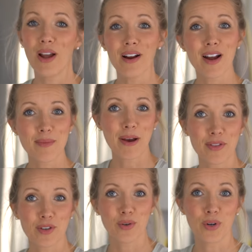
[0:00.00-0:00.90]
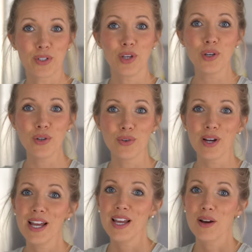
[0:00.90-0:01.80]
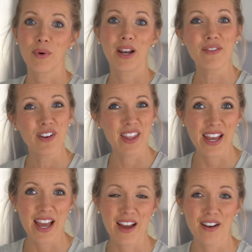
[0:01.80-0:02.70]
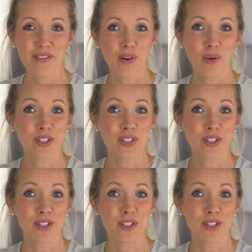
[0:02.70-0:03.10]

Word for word: where I'm out the door to, whatever they have